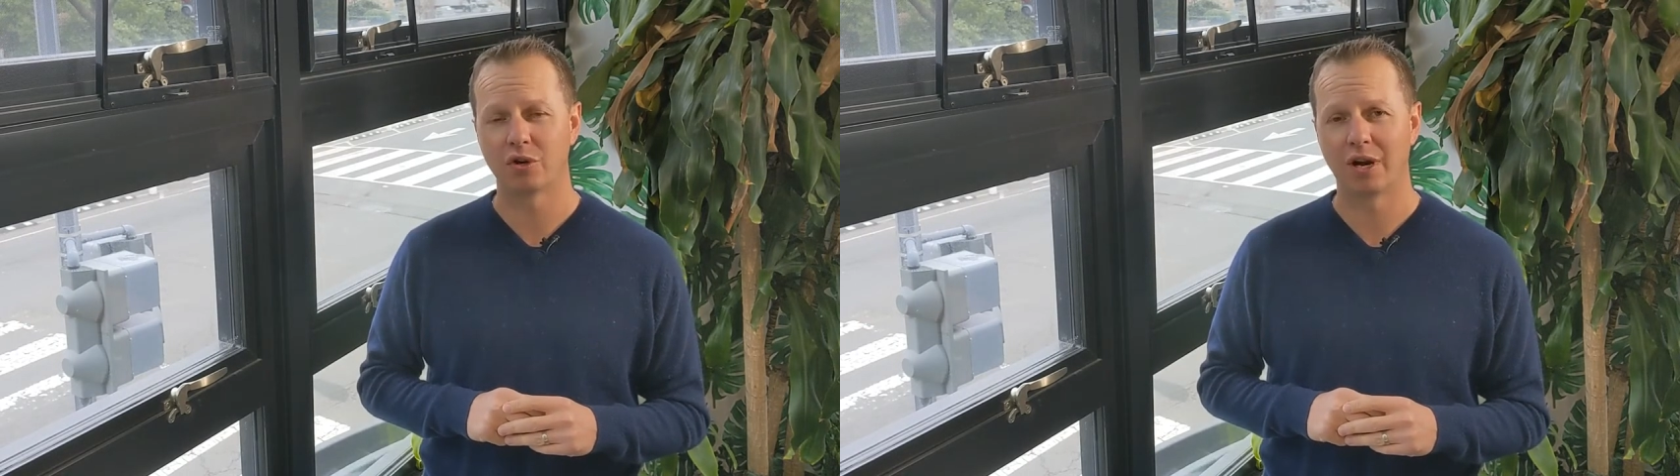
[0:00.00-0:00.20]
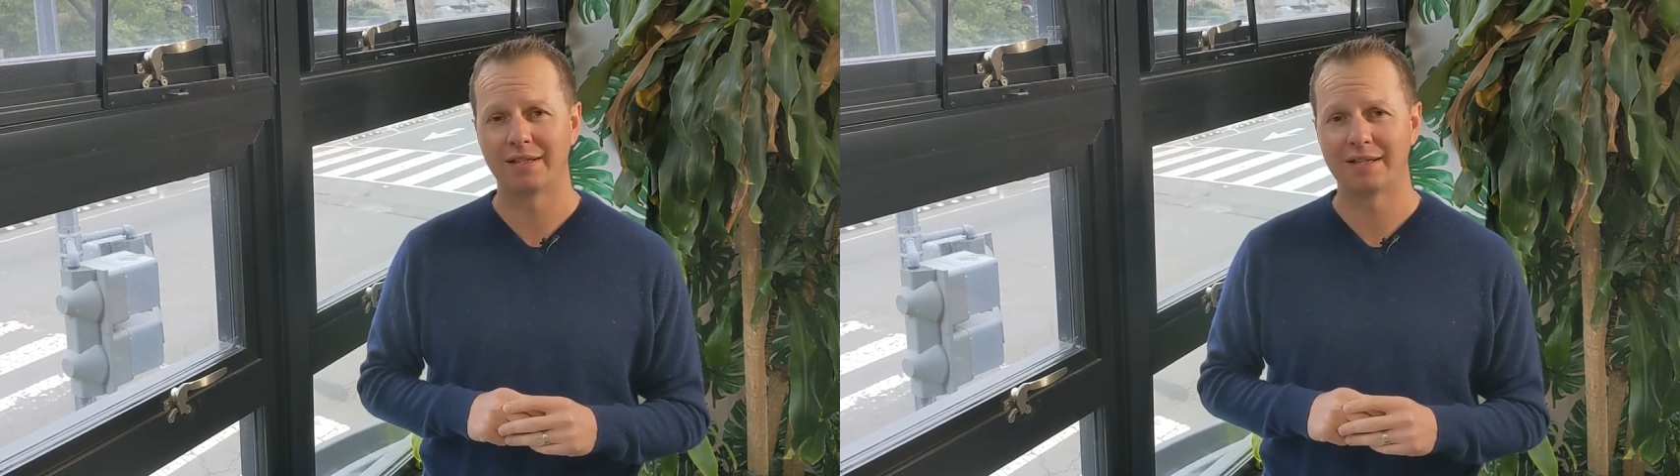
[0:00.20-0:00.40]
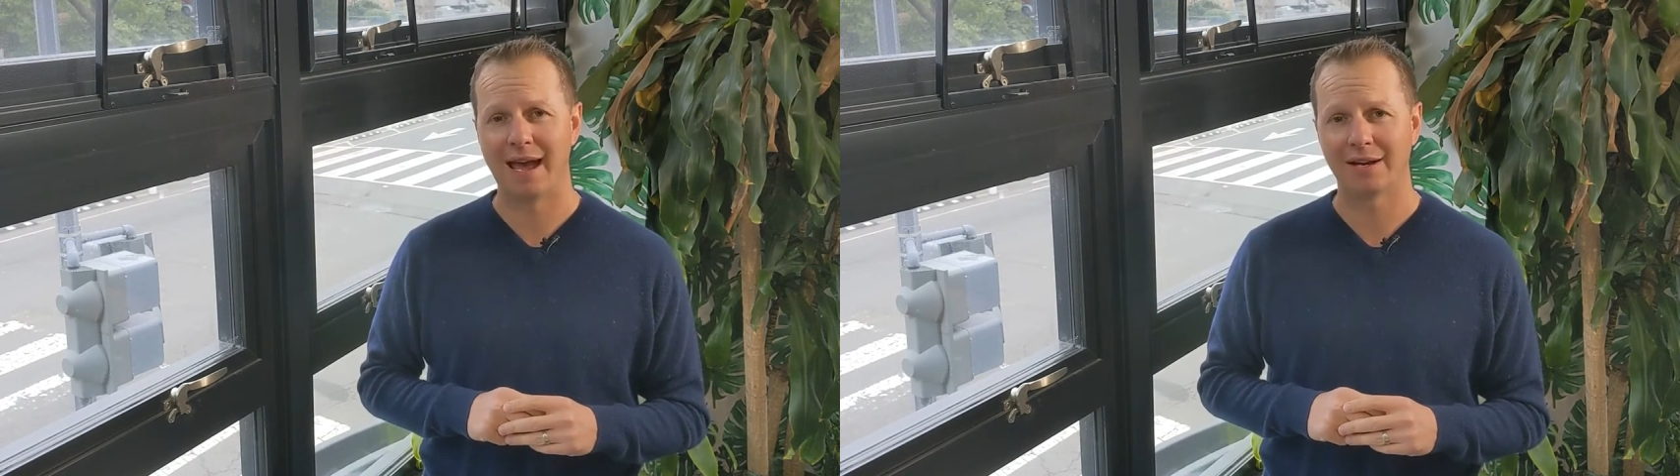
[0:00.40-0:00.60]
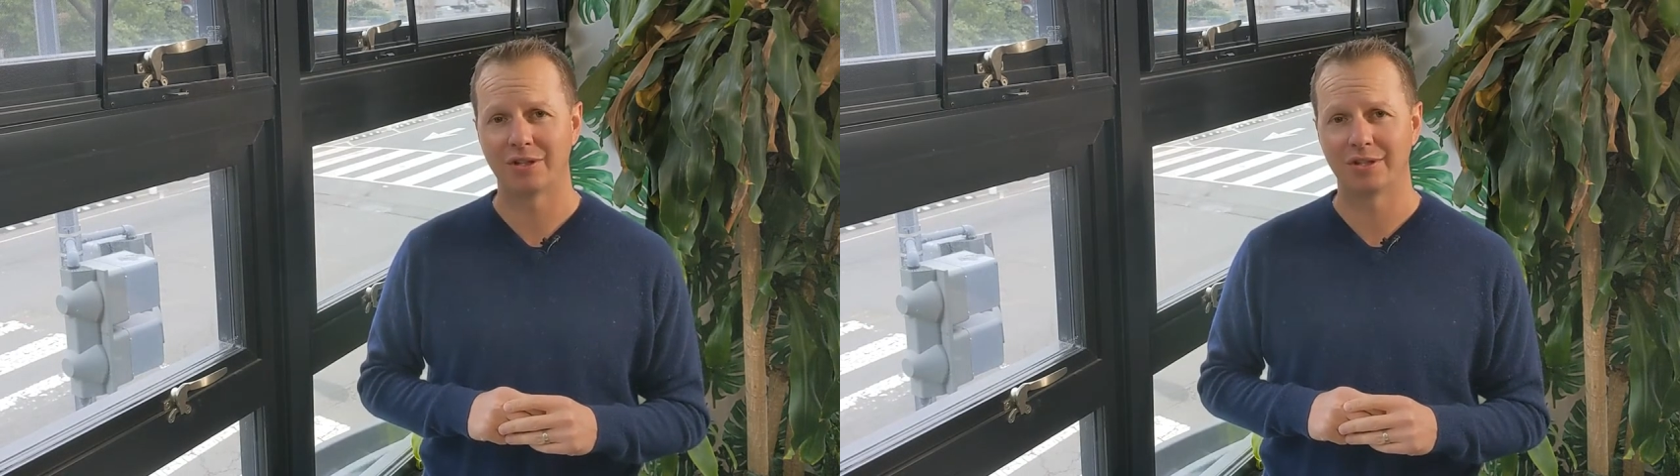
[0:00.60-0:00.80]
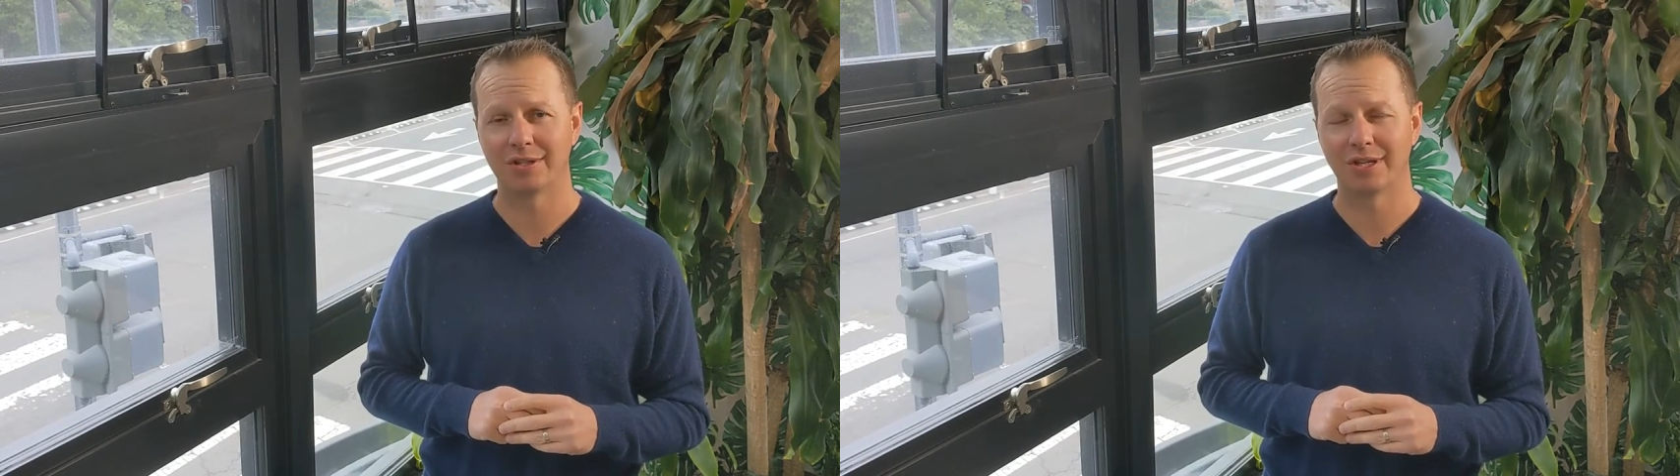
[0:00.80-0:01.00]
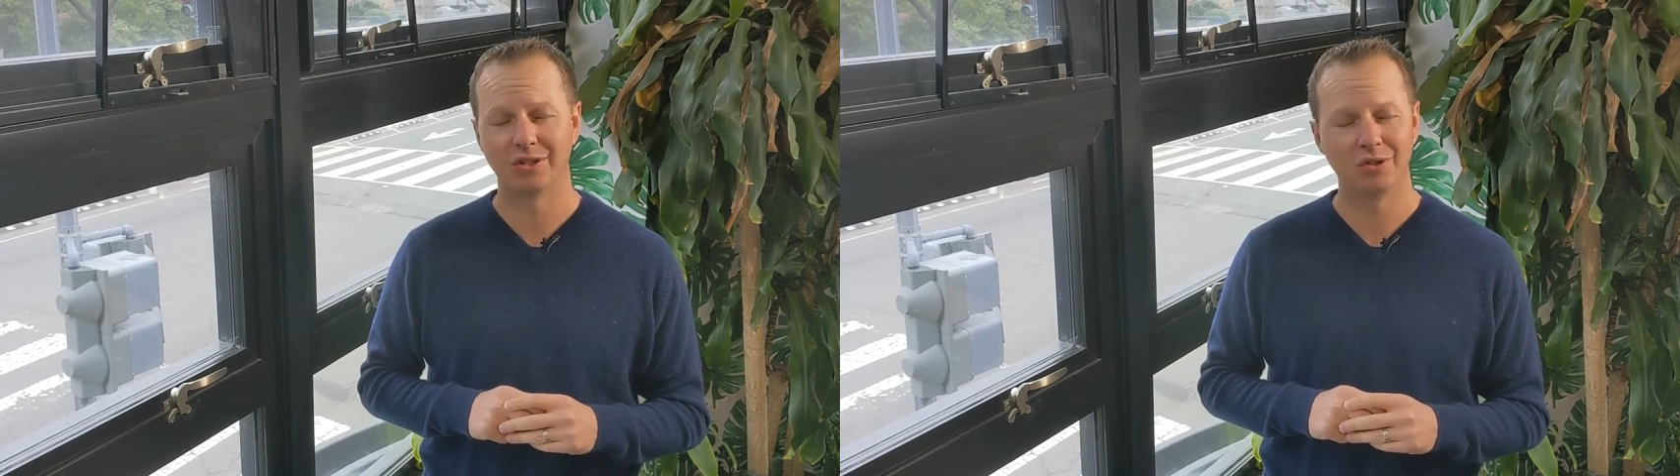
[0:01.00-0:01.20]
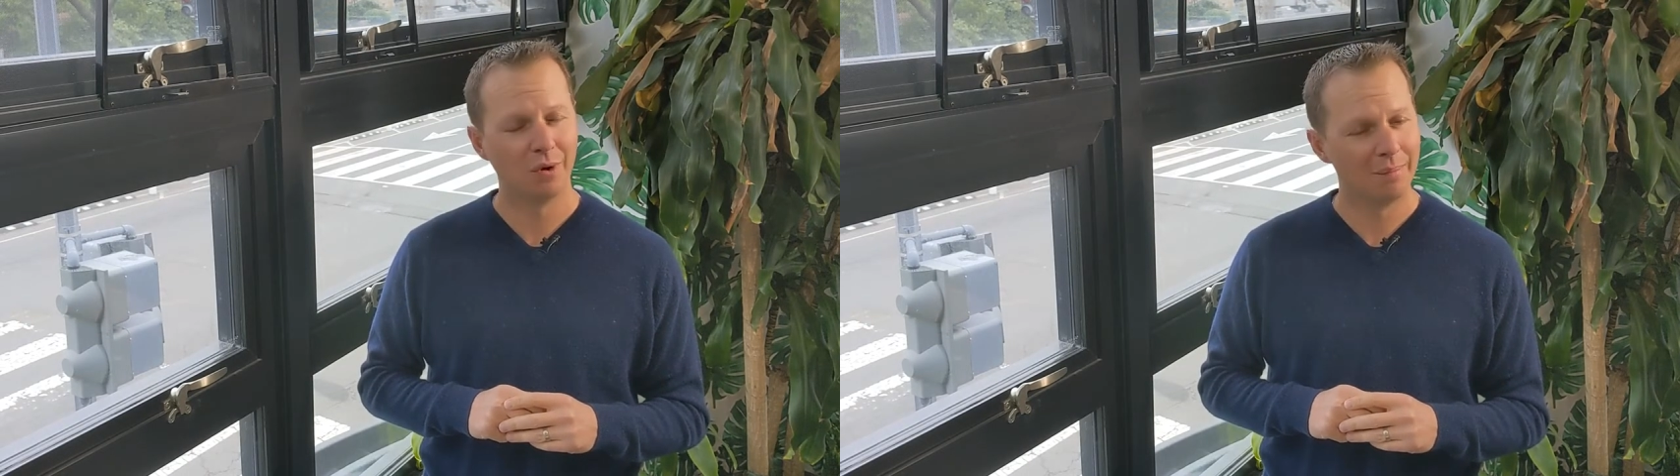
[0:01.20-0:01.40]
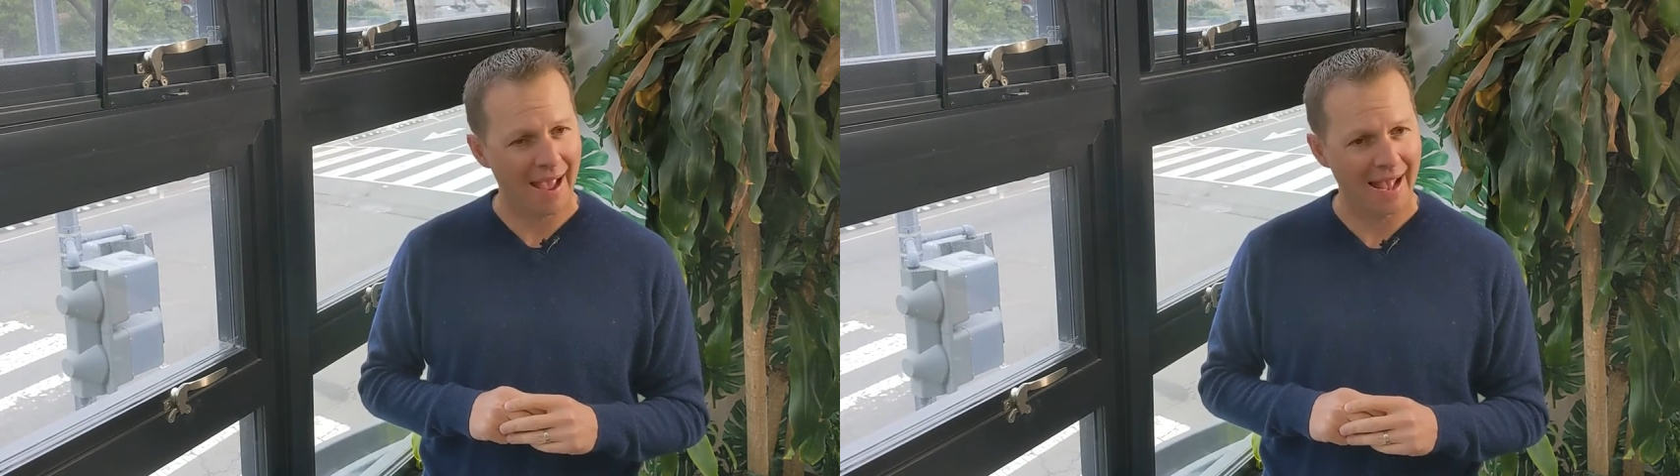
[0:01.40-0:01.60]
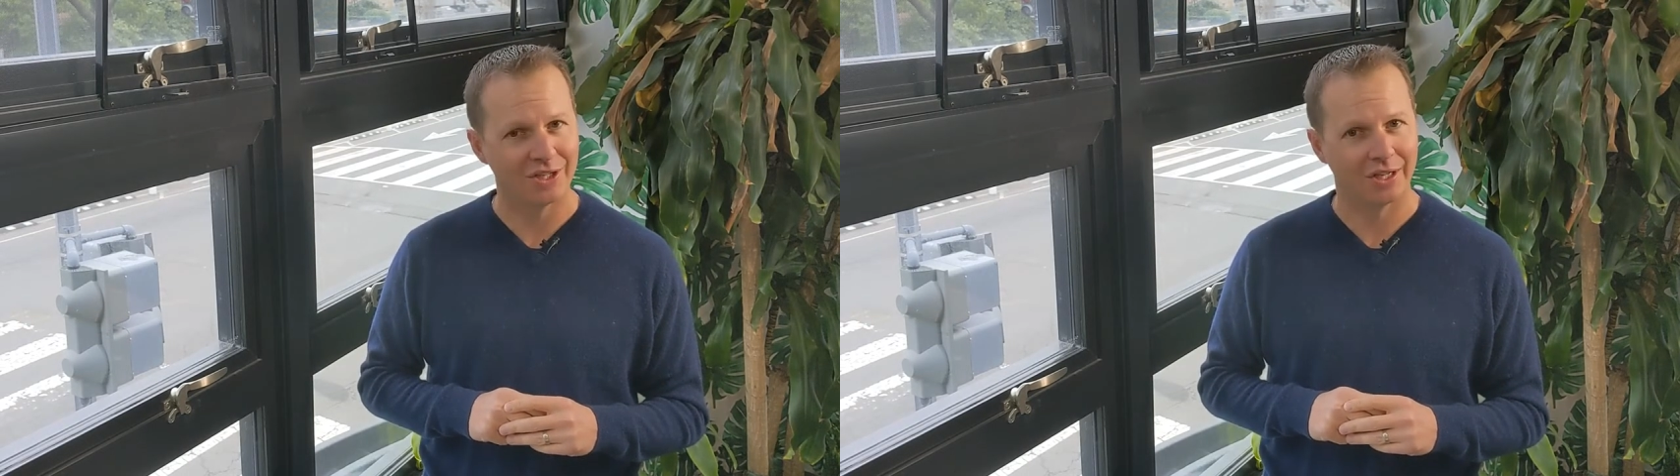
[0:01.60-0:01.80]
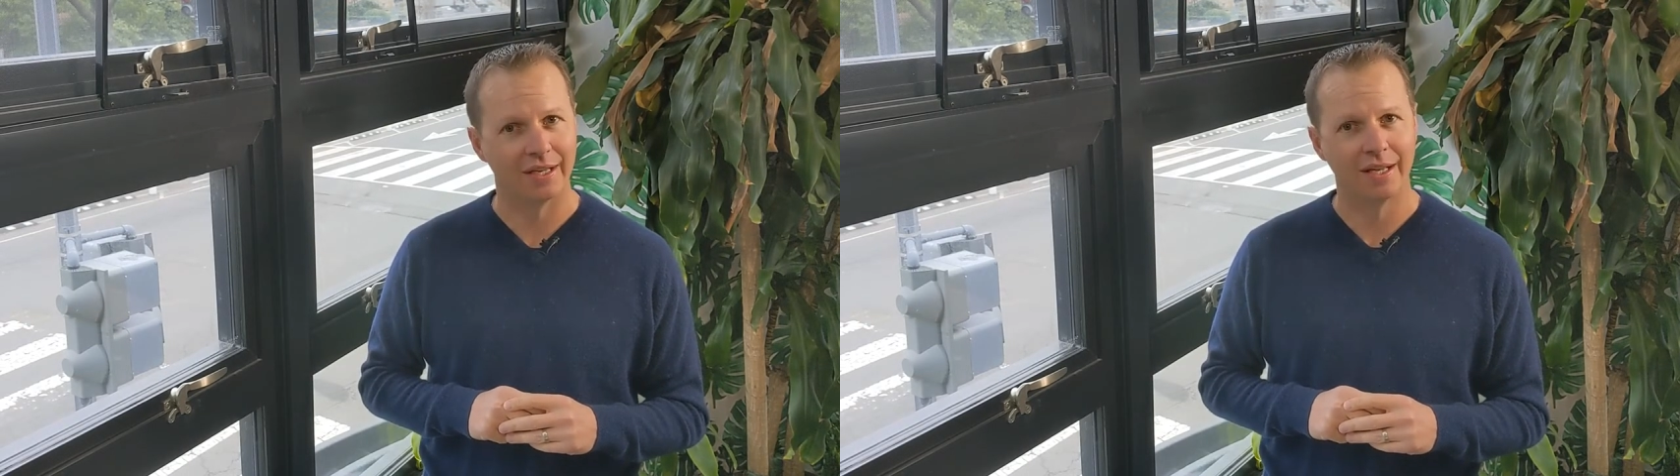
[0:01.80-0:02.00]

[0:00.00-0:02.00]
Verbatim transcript: transactions. Can you imagine?